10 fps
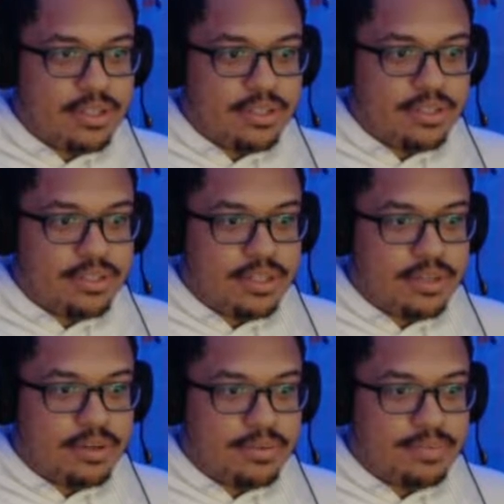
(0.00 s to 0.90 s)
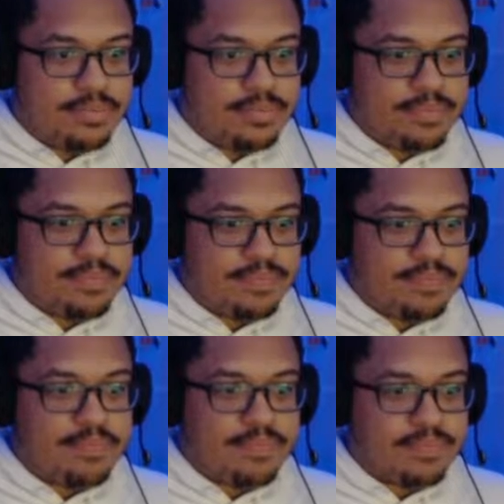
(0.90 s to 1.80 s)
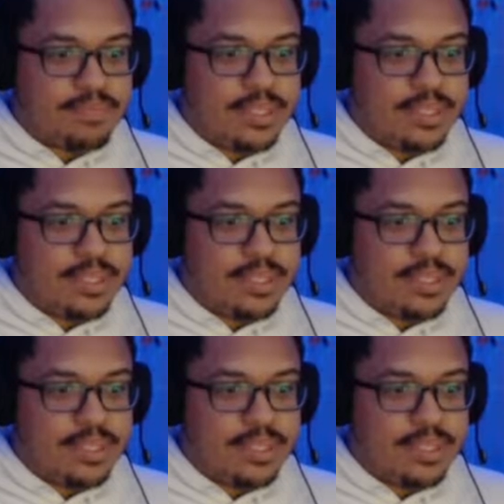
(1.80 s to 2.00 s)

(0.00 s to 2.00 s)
Right, so, that's all we know. Mm-hmm.